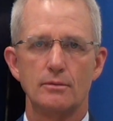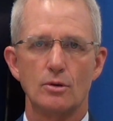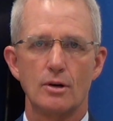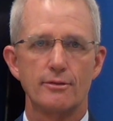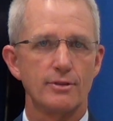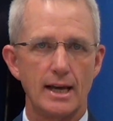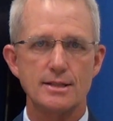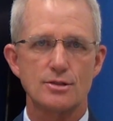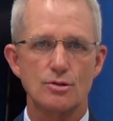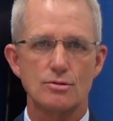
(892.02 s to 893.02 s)
or our
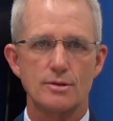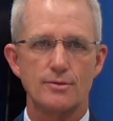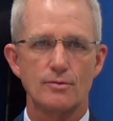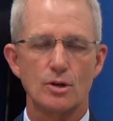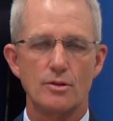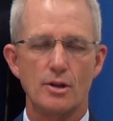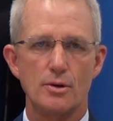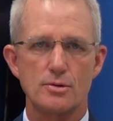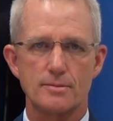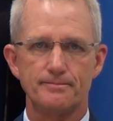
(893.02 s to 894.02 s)
flight suits if you've earned
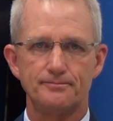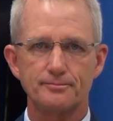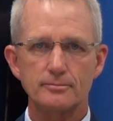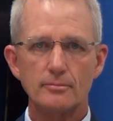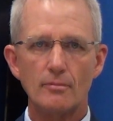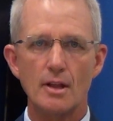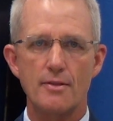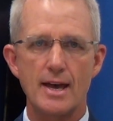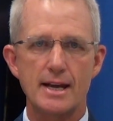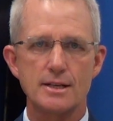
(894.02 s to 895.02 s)
those.
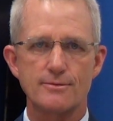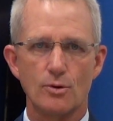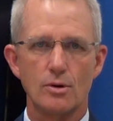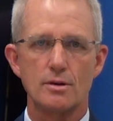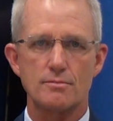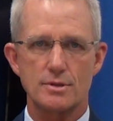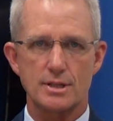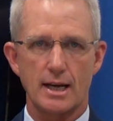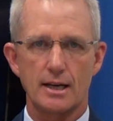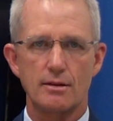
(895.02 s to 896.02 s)
That is for
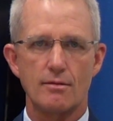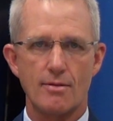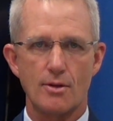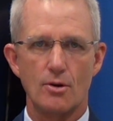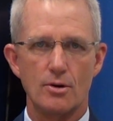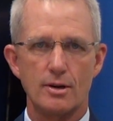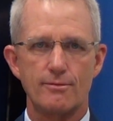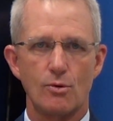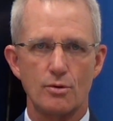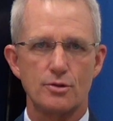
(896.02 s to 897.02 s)
2nd, 3rd, and
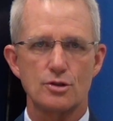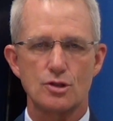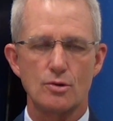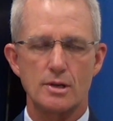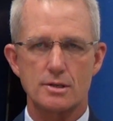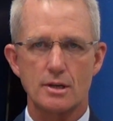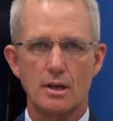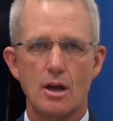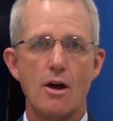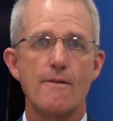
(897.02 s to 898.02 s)
4th year students.
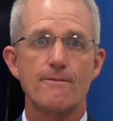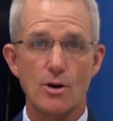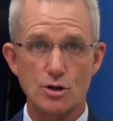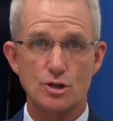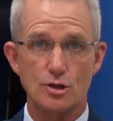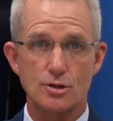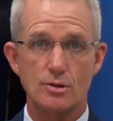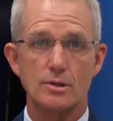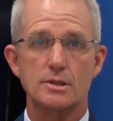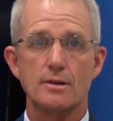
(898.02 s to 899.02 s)
1st year
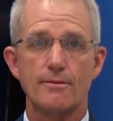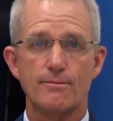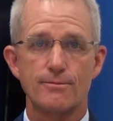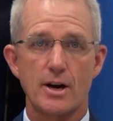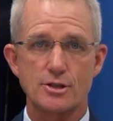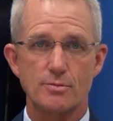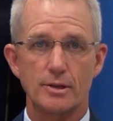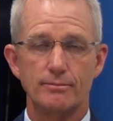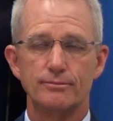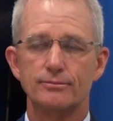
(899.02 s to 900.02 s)
students,
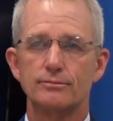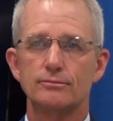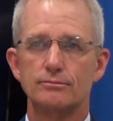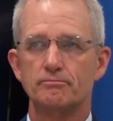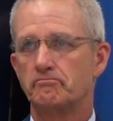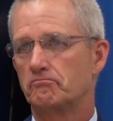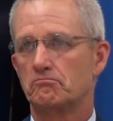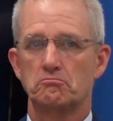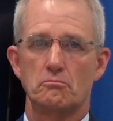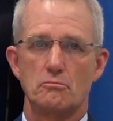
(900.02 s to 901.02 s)
freshmen,
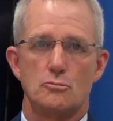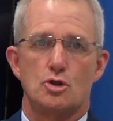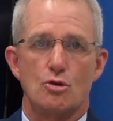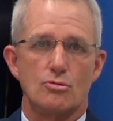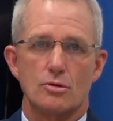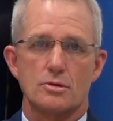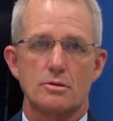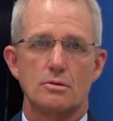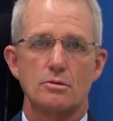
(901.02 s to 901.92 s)
juniors